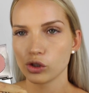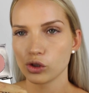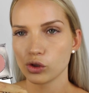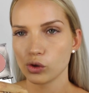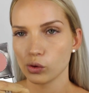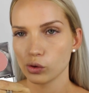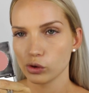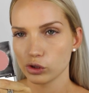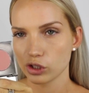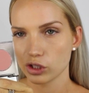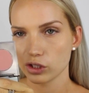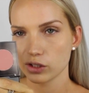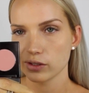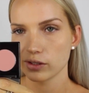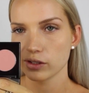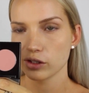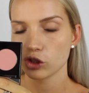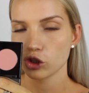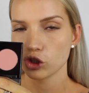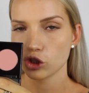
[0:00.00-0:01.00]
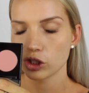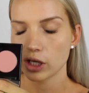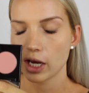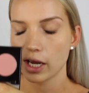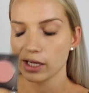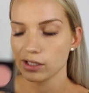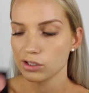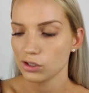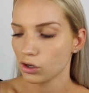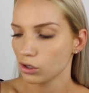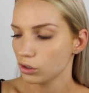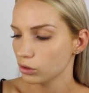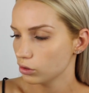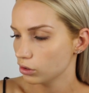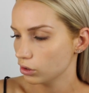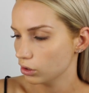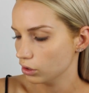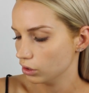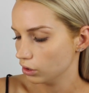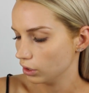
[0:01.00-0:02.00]
gorgeous shades.
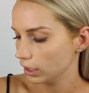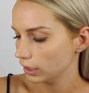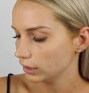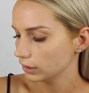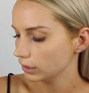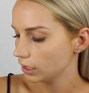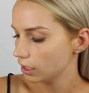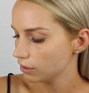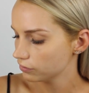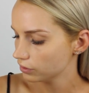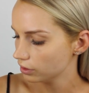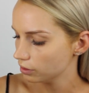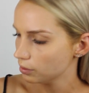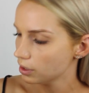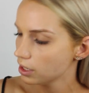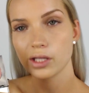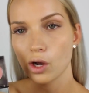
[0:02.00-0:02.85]
Oh, I love them.